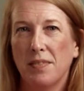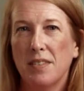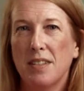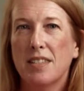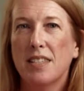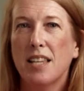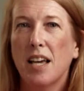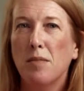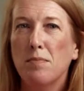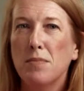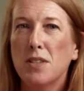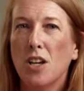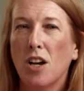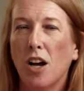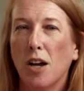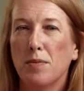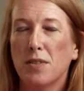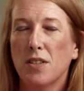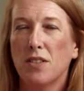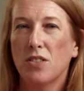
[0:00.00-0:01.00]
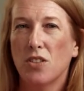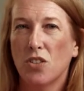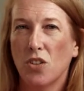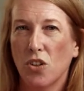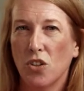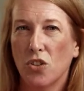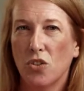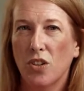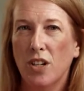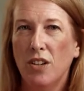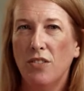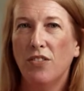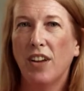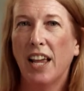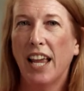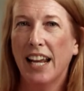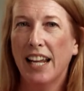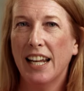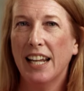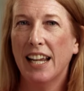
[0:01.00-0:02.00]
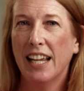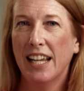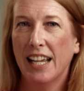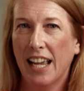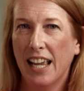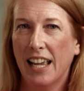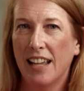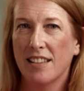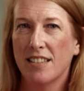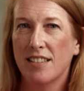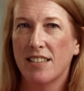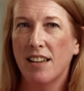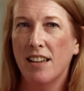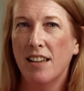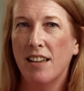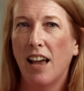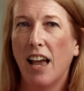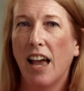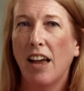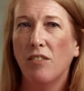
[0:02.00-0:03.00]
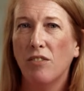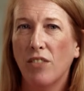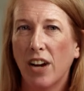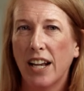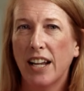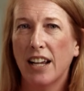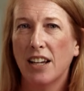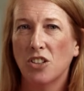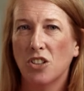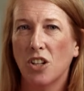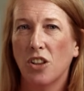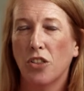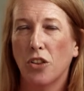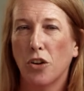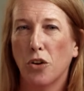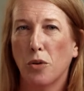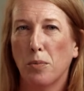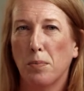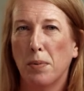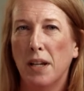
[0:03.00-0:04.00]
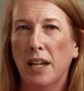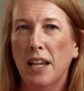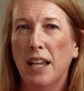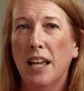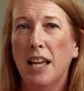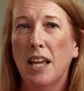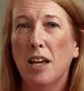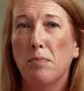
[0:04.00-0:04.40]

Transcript: Some types of surgery for head and neck cancer and radiation therapy